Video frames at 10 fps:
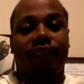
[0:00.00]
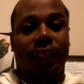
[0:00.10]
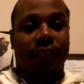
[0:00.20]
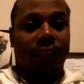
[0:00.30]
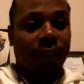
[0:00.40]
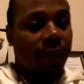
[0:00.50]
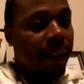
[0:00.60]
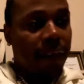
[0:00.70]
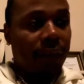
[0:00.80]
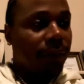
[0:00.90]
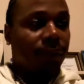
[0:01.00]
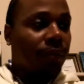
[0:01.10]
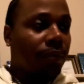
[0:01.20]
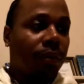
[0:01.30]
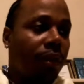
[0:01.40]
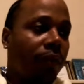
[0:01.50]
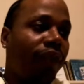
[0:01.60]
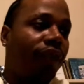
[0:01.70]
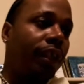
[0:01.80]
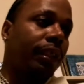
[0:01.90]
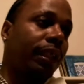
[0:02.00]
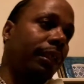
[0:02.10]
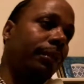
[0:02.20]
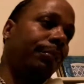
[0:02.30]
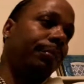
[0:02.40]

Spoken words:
for us. Fucked up.